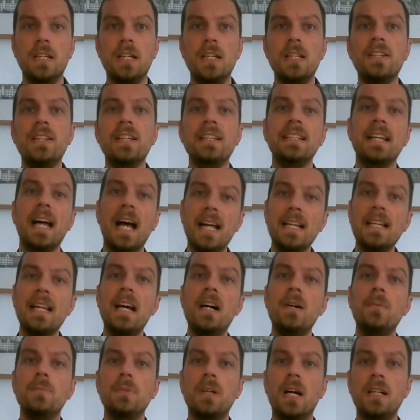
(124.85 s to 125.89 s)
that can
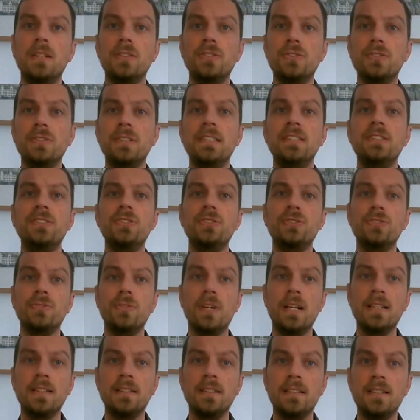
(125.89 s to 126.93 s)
help countries
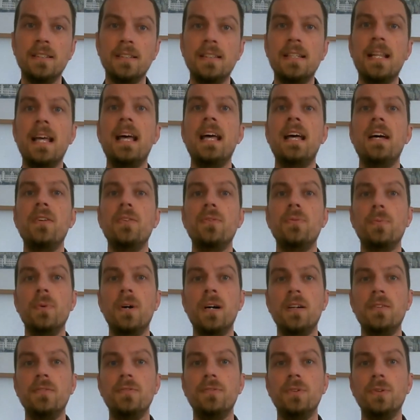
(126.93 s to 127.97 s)
strengthen their health
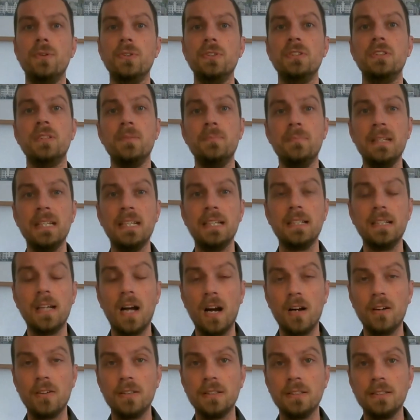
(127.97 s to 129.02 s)
workforce to meet
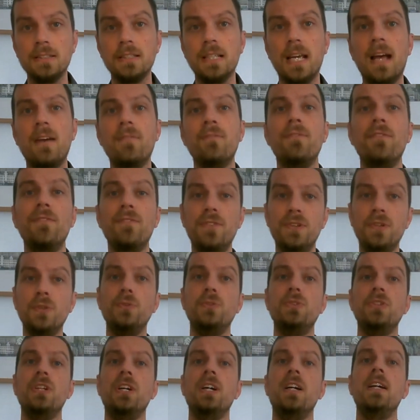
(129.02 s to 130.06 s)
current and
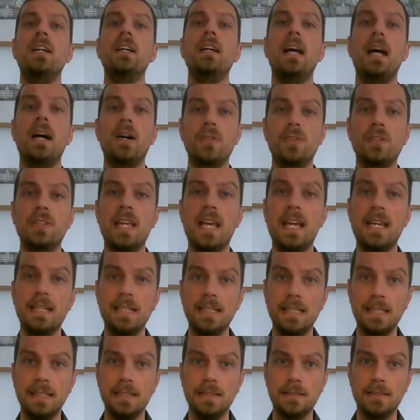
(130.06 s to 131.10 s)
future healthcare
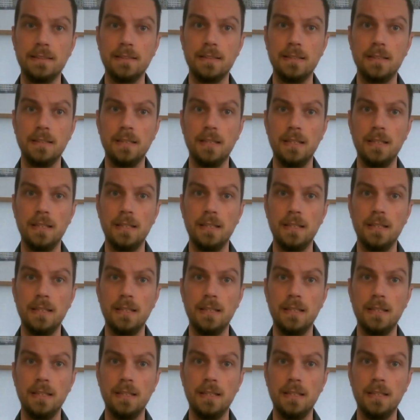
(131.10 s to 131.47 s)
needs.